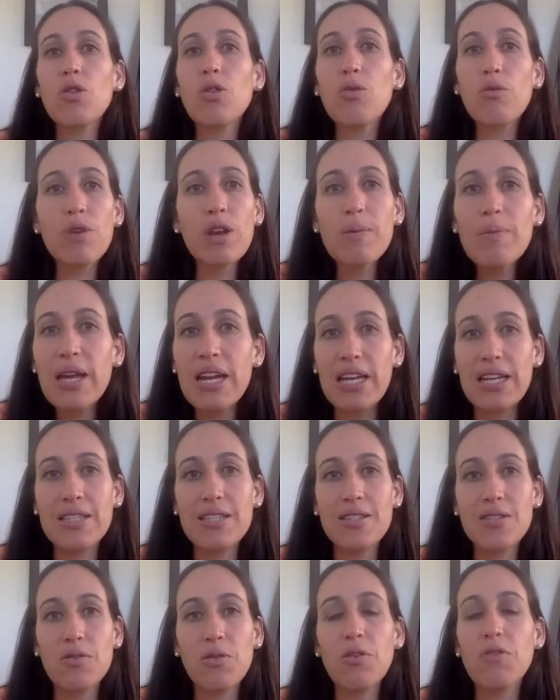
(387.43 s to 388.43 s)
3
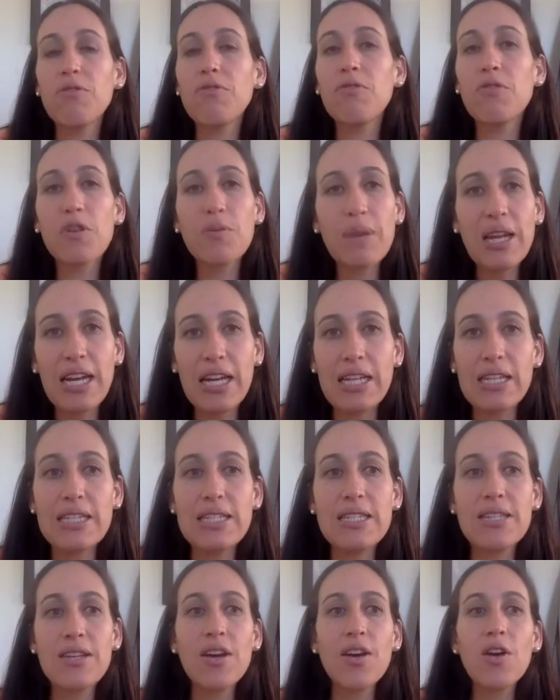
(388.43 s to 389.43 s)
minutes or 4
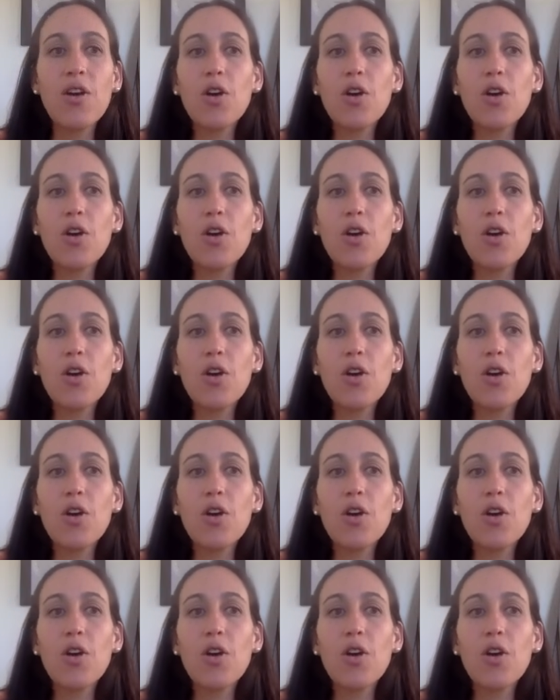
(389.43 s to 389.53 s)
minutes,